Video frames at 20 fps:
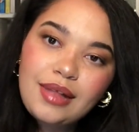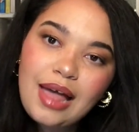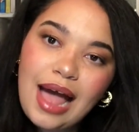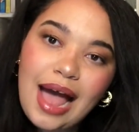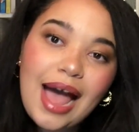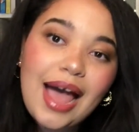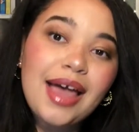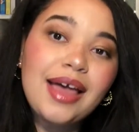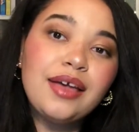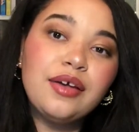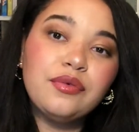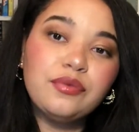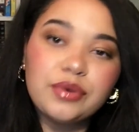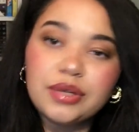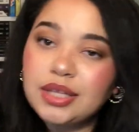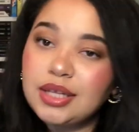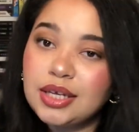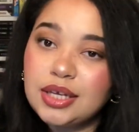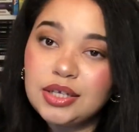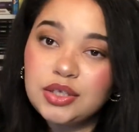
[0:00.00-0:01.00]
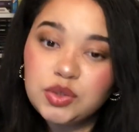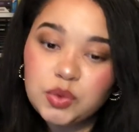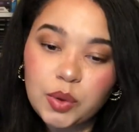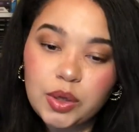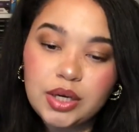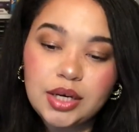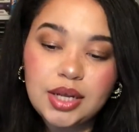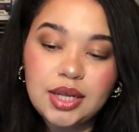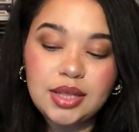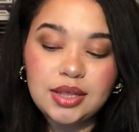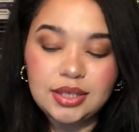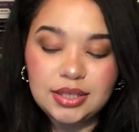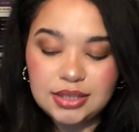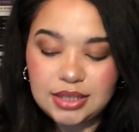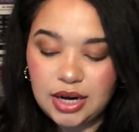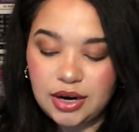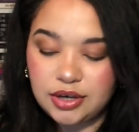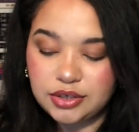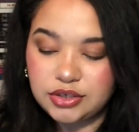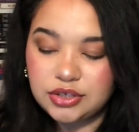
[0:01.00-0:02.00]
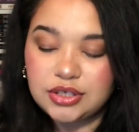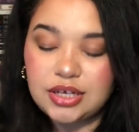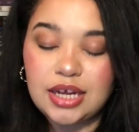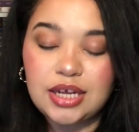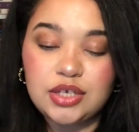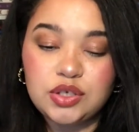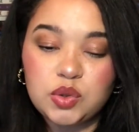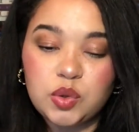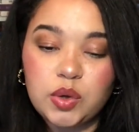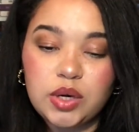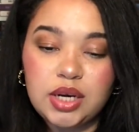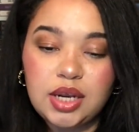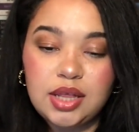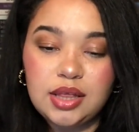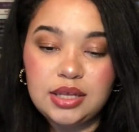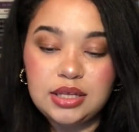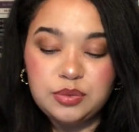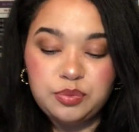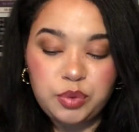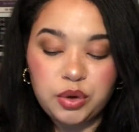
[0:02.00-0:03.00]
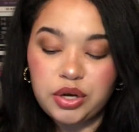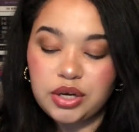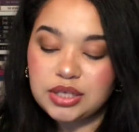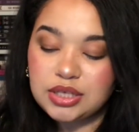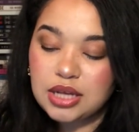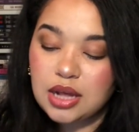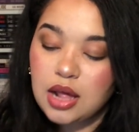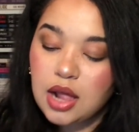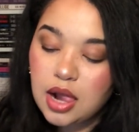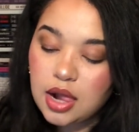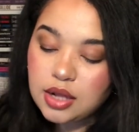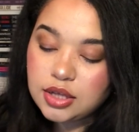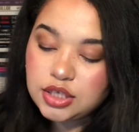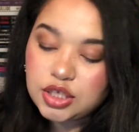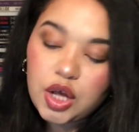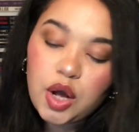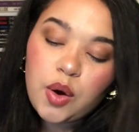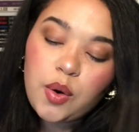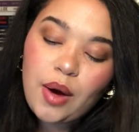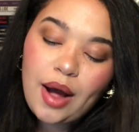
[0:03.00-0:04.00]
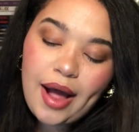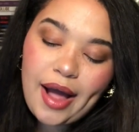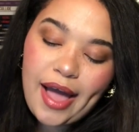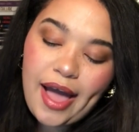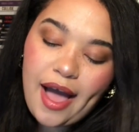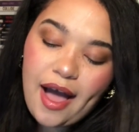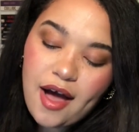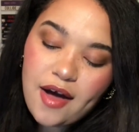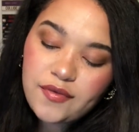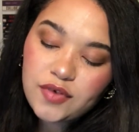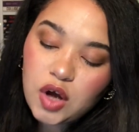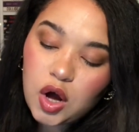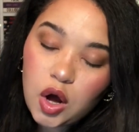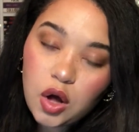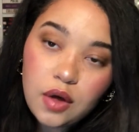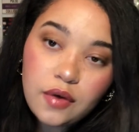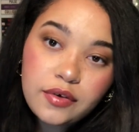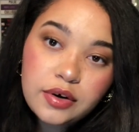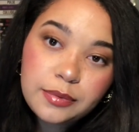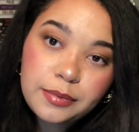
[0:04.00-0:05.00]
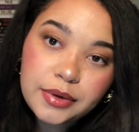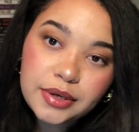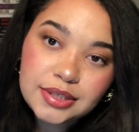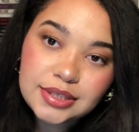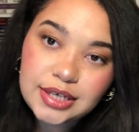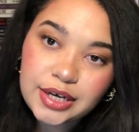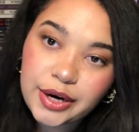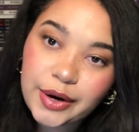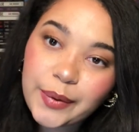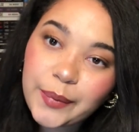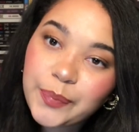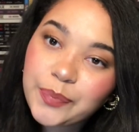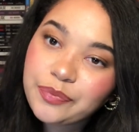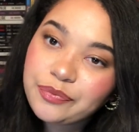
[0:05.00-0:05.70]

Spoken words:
I really enjoyed these characters. I enjoyed these books. So I have all of her books here.